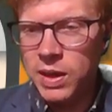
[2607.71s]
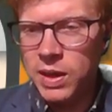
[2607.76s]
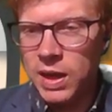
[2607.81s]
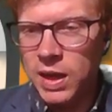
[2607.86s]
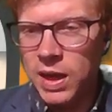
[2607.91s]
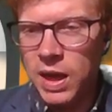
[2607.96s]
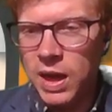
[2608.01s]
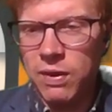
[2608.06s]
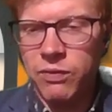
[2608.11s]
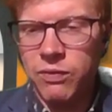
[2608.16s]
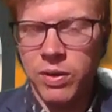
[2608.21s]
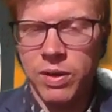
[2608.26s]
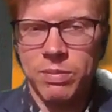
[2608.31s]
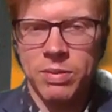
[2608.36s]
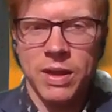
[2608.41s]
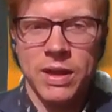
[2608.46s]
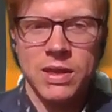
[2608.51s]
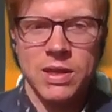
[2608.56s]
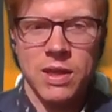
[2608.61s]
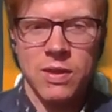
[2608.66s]
After I
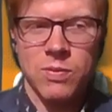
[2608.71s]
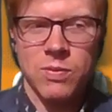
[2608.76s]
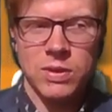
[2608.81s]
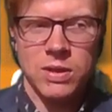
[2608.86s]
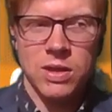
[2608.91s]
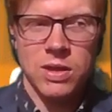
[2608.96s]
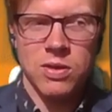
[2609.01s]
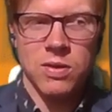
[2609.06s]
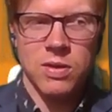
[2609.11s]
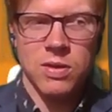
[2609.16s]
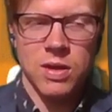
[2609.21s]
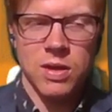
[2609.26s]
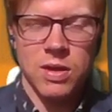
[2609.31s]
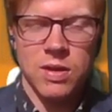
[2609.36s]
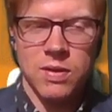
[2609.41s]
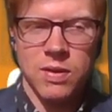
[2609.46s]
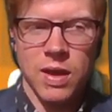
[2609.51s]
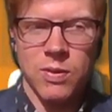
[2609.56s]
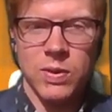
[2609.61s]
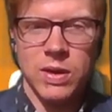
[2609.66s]
played this with the
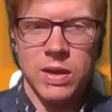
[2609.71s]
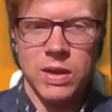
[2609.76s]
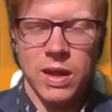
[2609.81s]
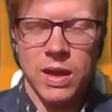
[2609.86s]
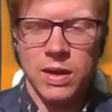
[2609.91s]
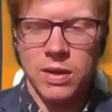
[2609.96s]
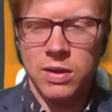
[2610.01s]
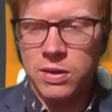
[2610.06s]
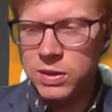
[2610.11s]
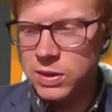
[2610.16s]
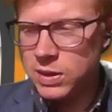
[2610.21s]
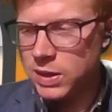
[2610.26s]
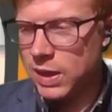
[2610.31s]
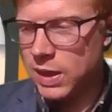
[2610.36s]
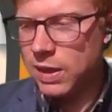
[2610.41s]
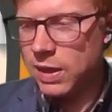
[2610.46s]
juniors, I went and